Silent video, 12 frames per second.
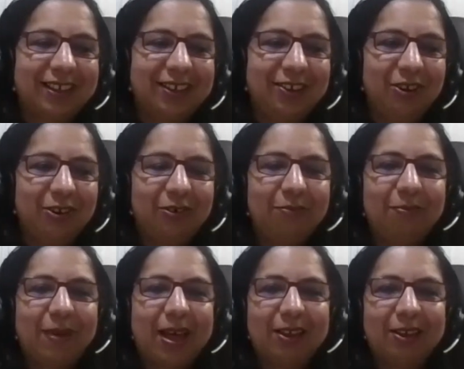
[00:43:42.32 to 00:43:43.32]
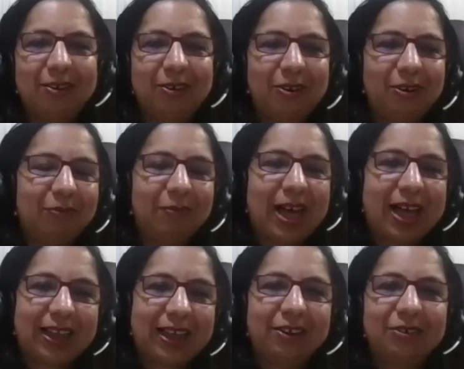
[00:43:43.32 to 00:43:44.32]
you look
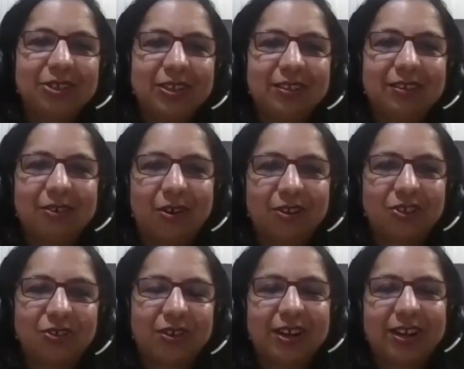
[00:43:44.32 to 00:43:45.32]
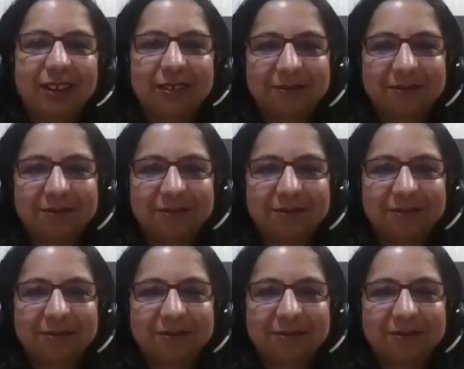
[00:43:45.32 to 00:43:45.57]
back and you'll see the dots joining.